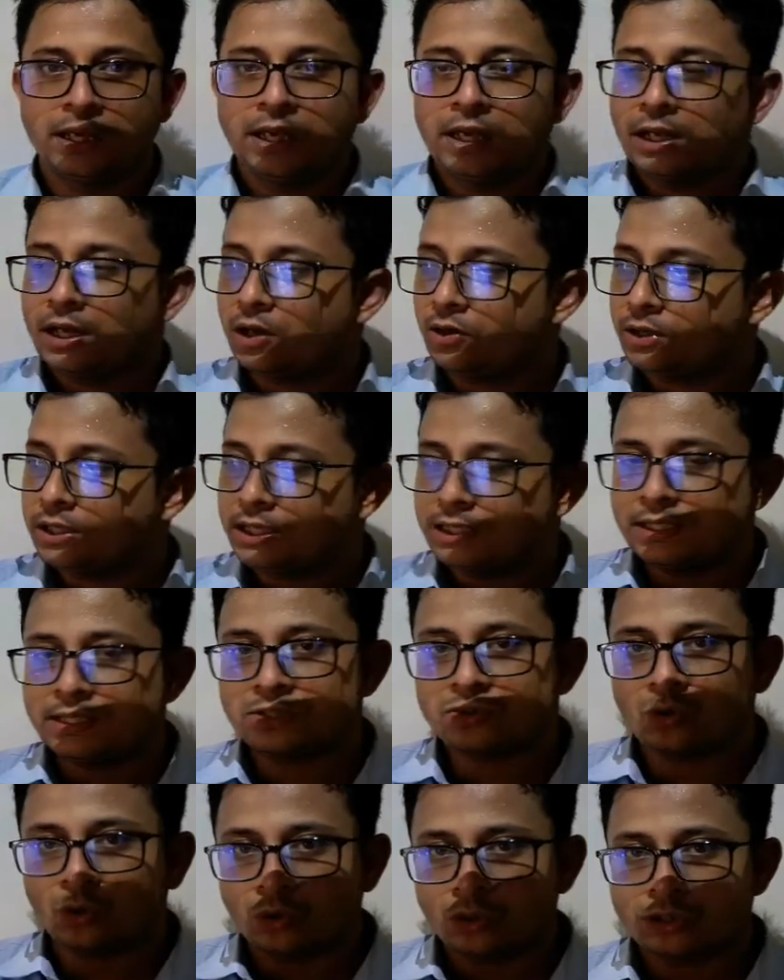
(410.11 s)
Now it
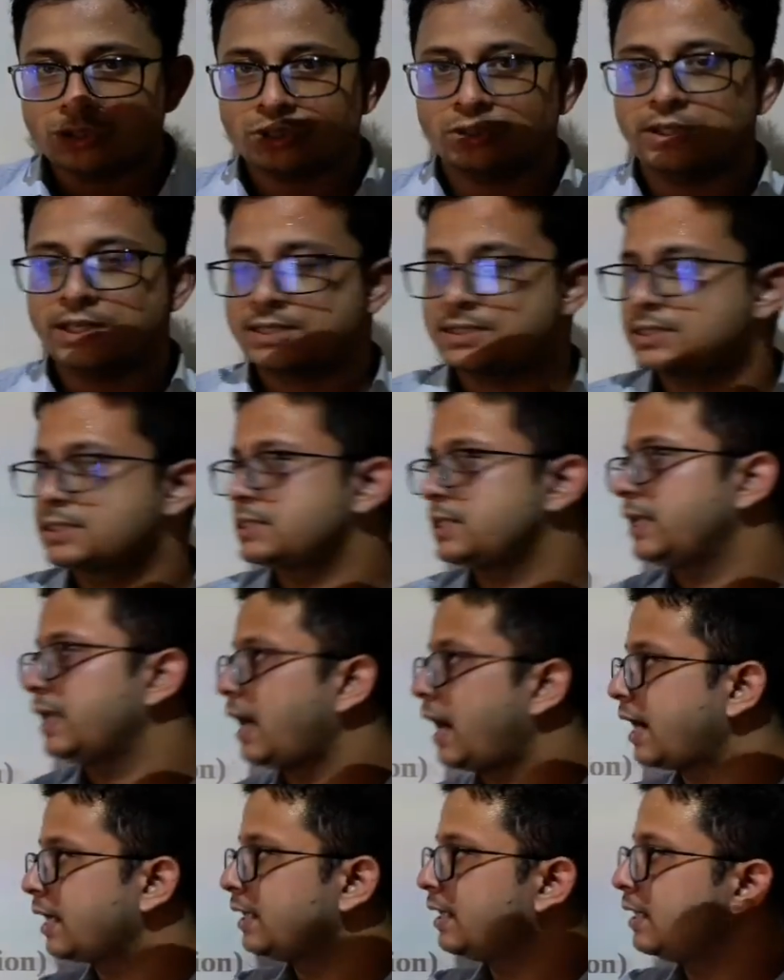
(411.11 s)
is also necessary
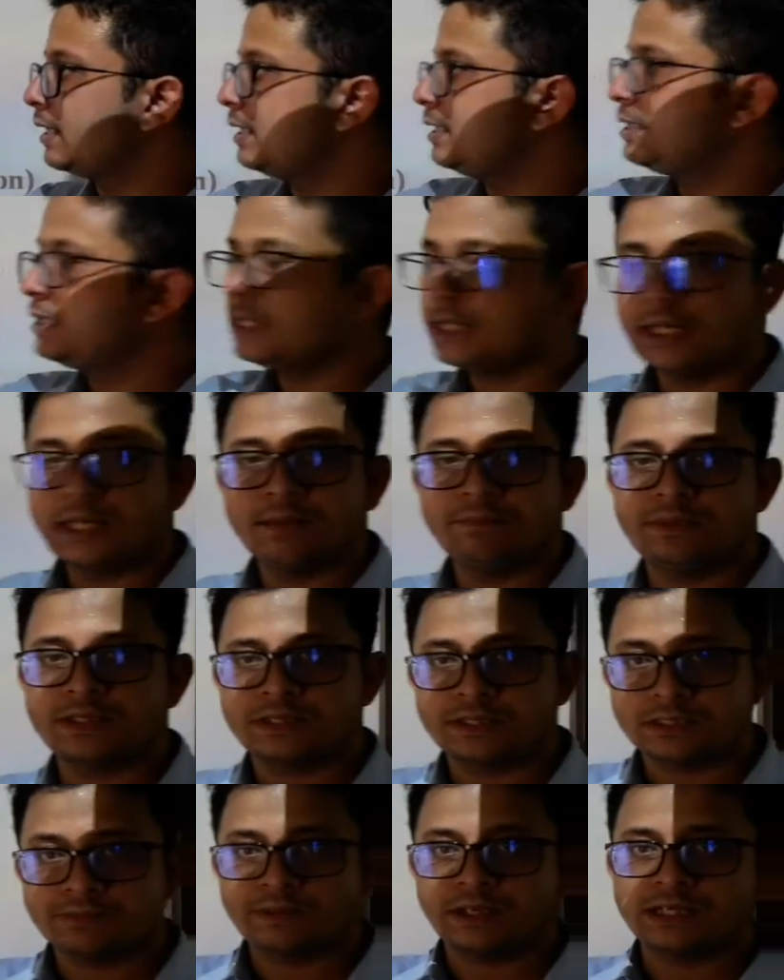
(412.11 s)
under integrated
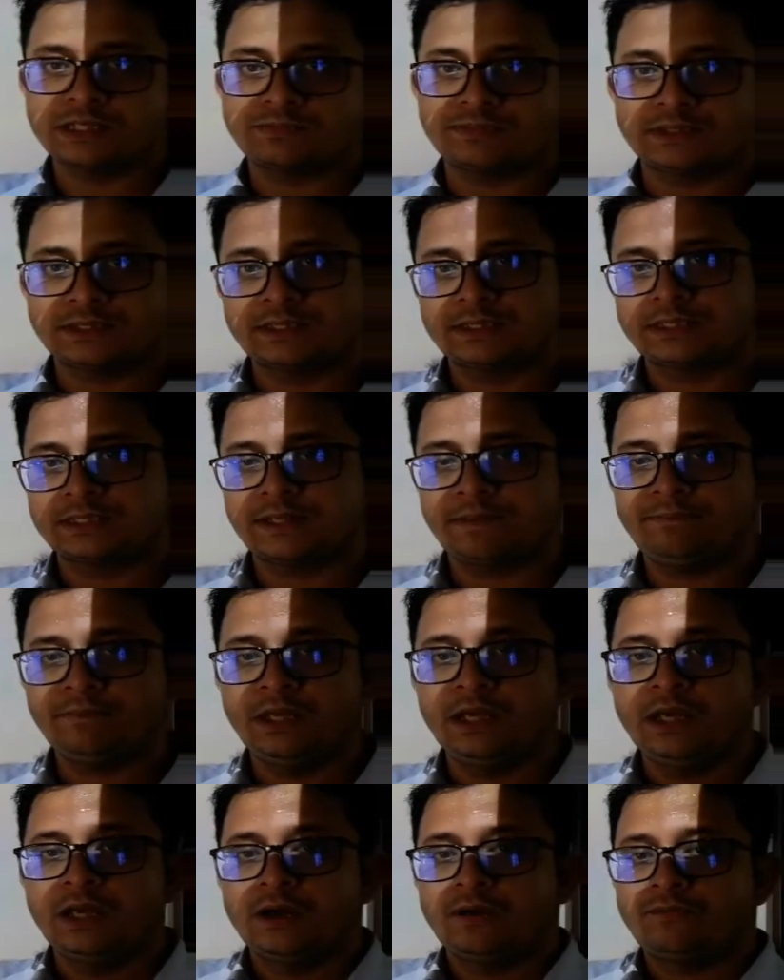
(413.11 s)
business management system
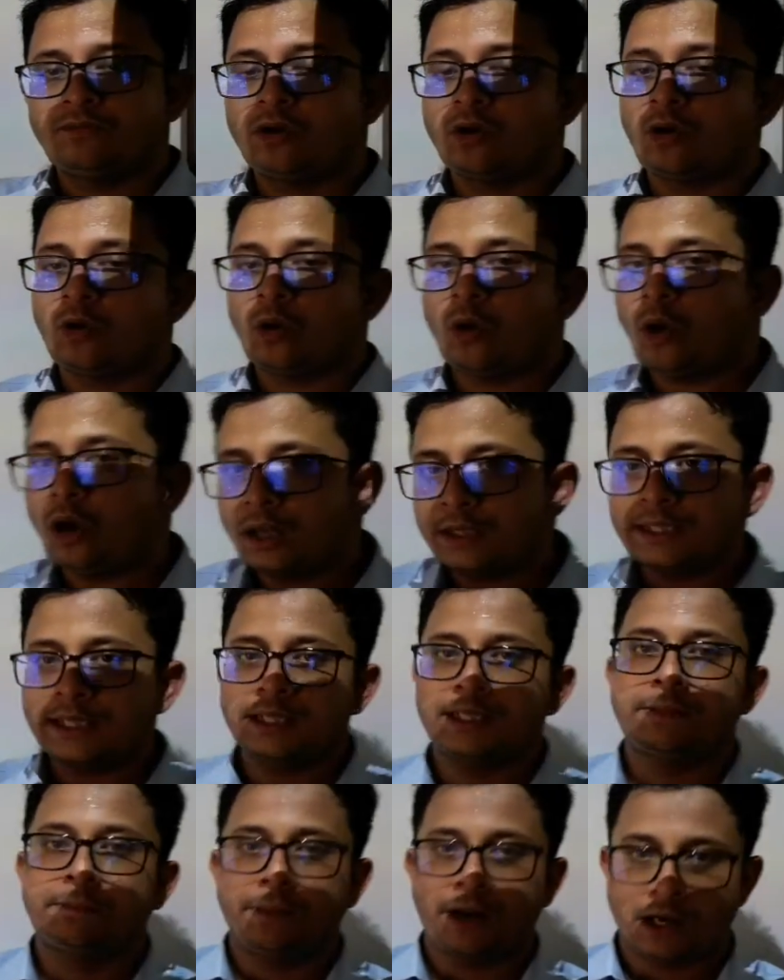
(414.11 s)
for all the
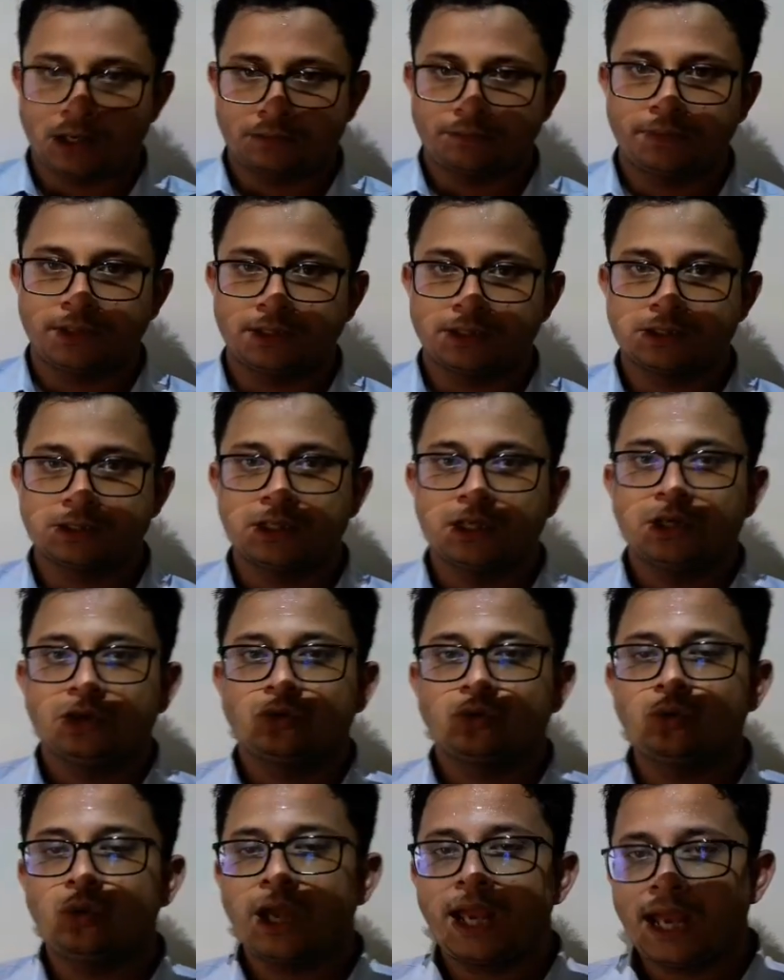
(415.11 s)
departments
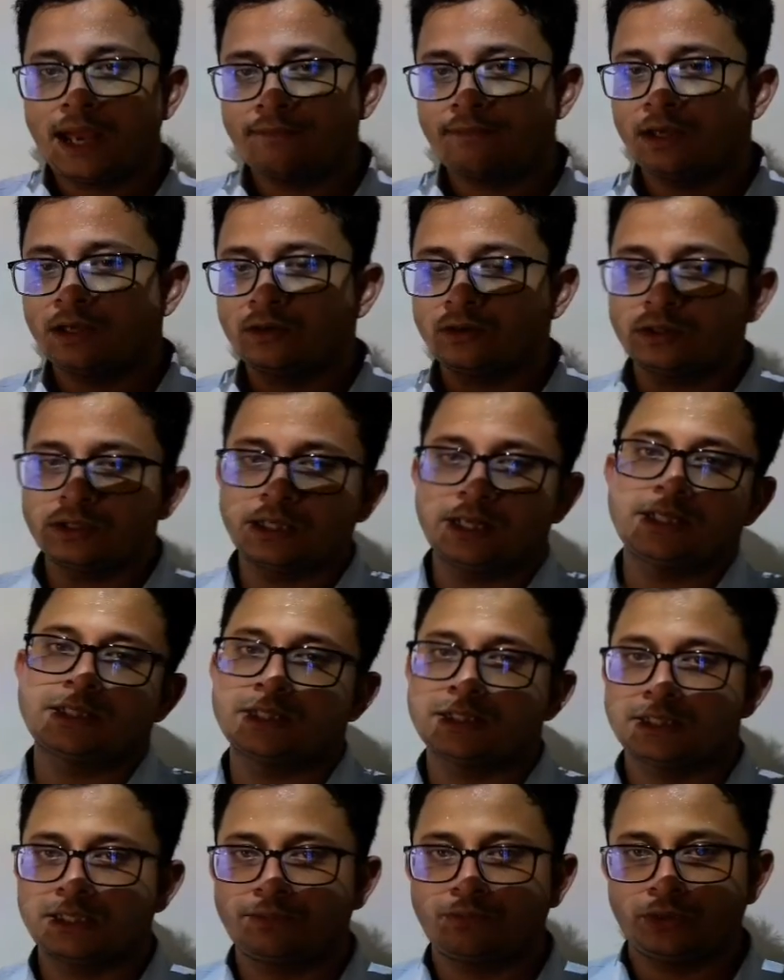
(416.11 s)
to have a good
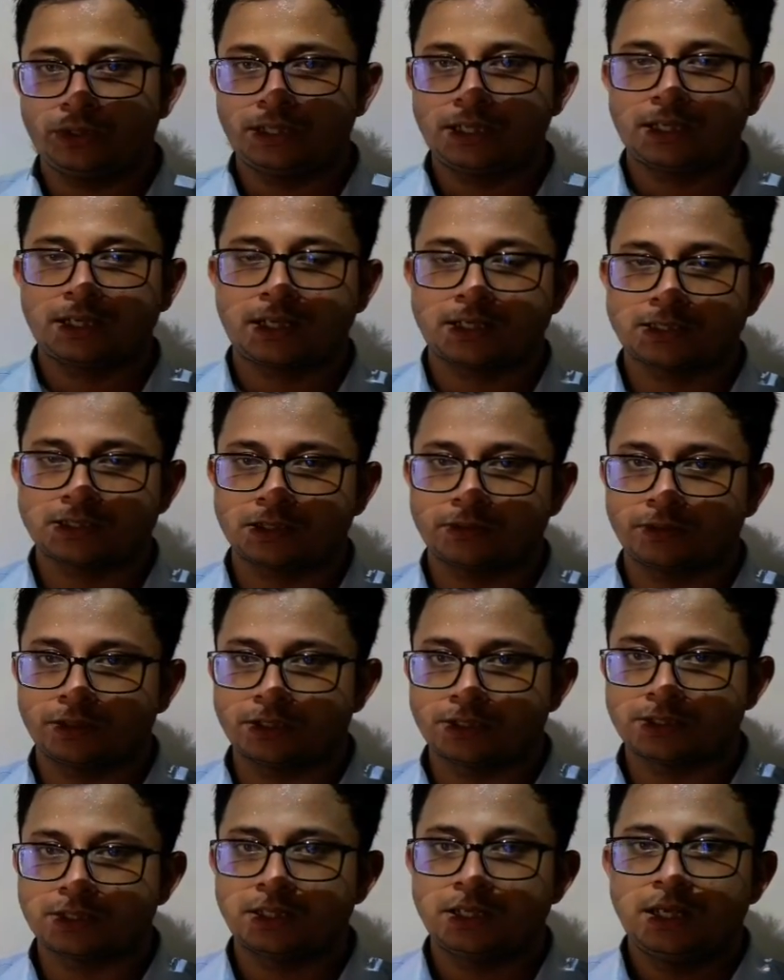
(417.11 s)
relationship with their
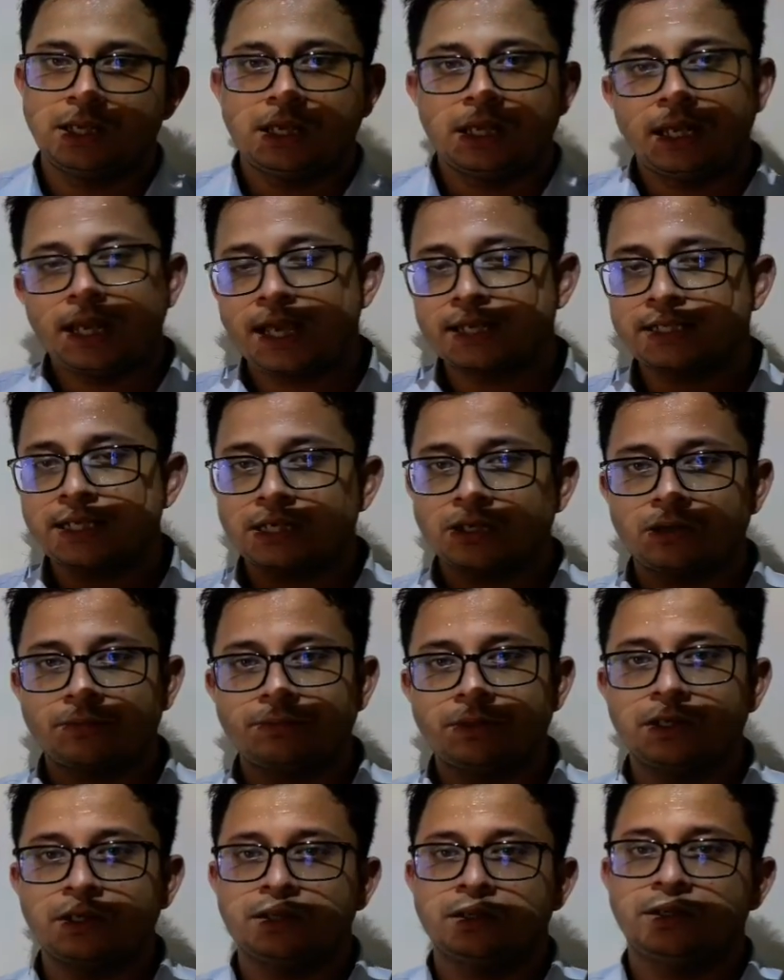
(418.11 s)
customers, like that of
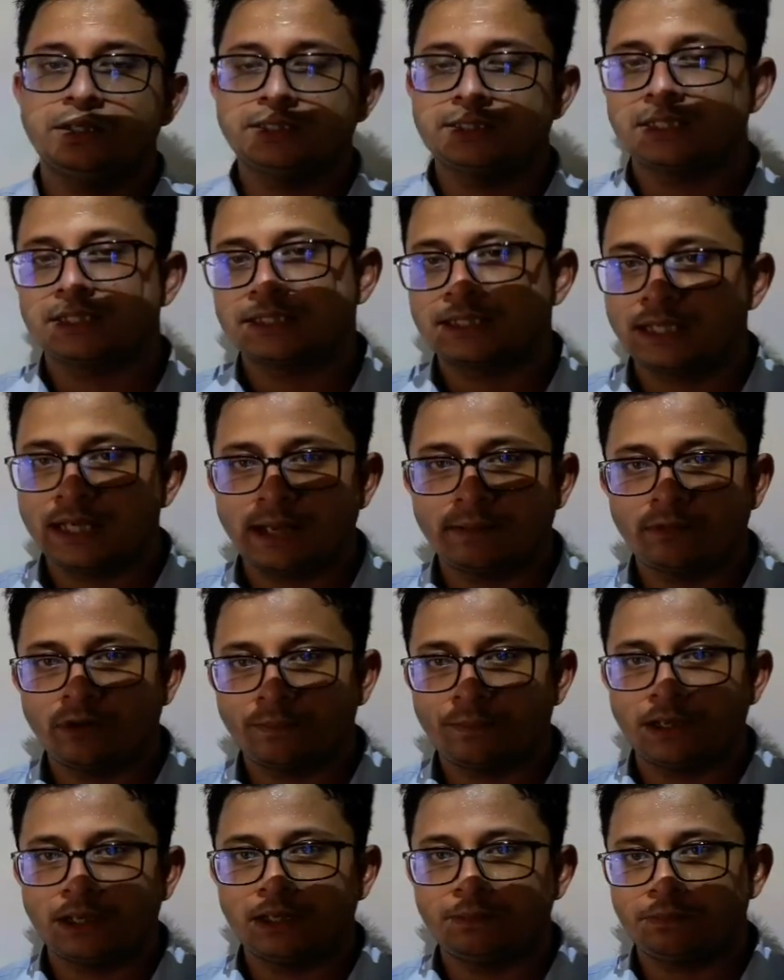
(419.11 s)
the research and
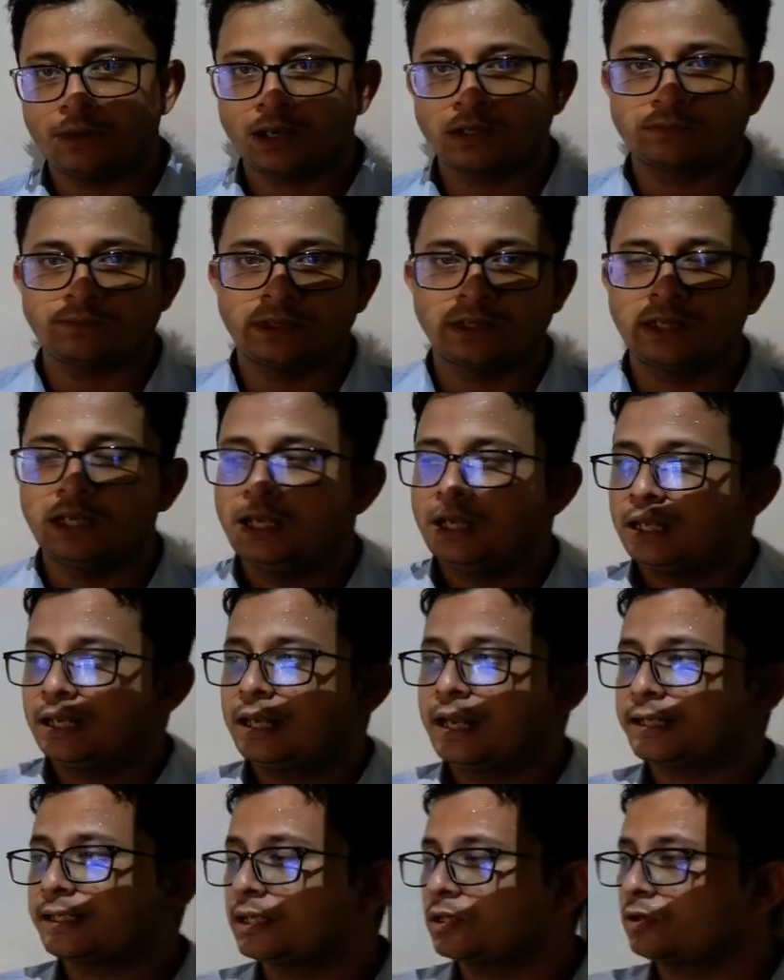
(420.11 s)
development department,
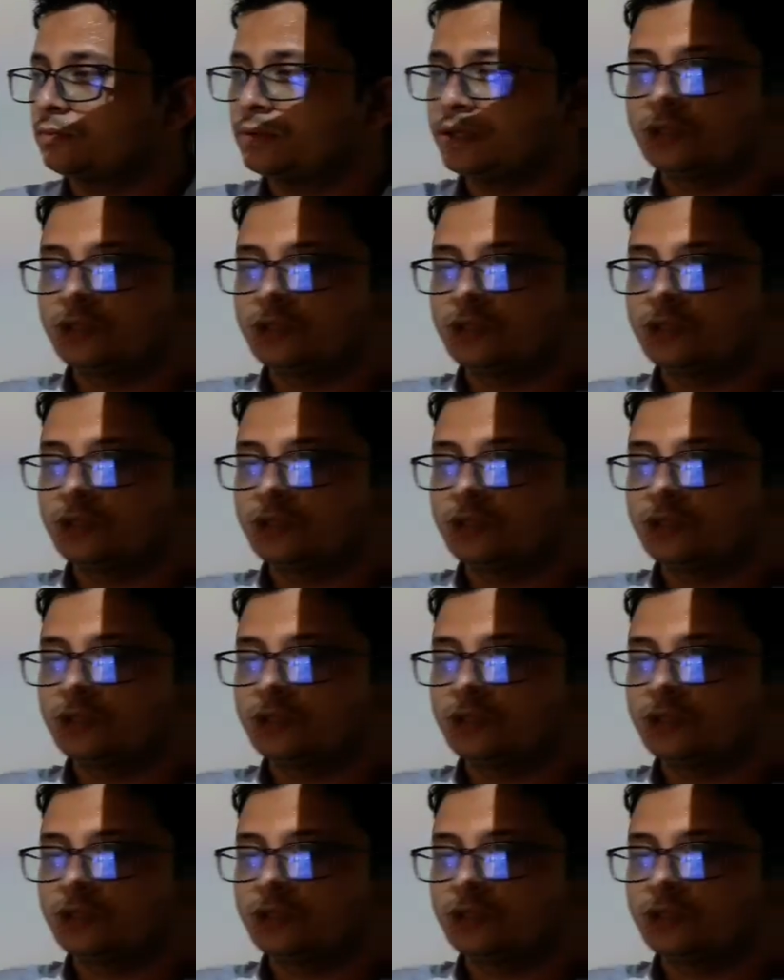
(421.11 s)
like that of the